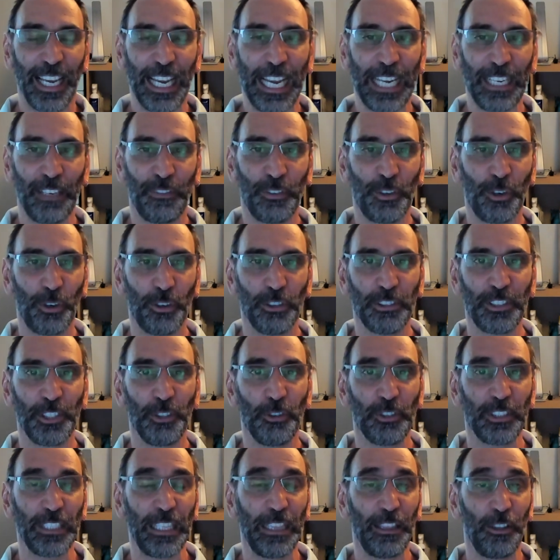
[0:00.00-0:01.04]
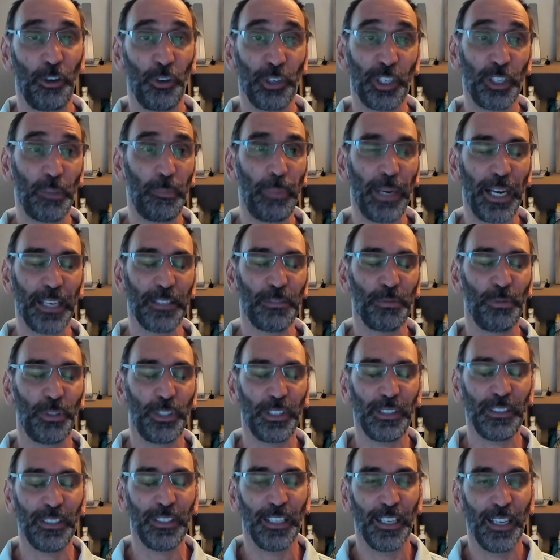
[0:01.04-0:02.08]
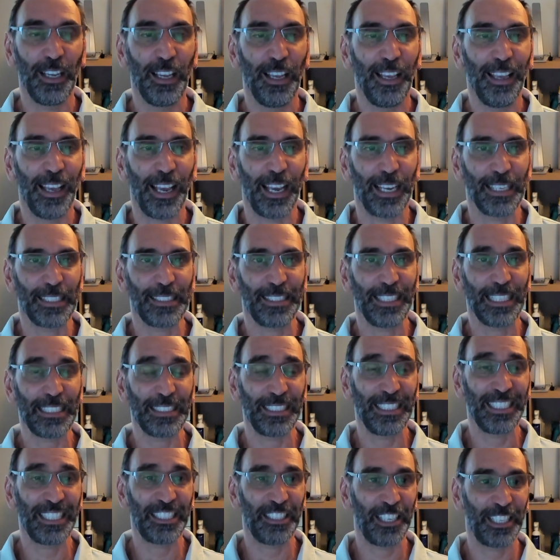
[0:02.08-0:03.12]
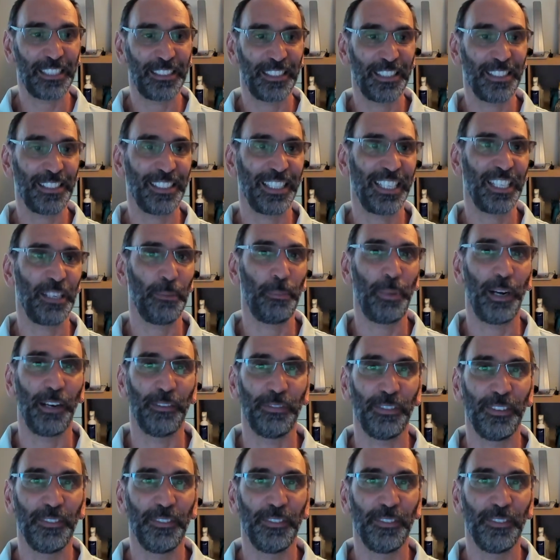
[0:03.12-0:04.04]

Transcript: And of course, use a longer password, 16 characters and above.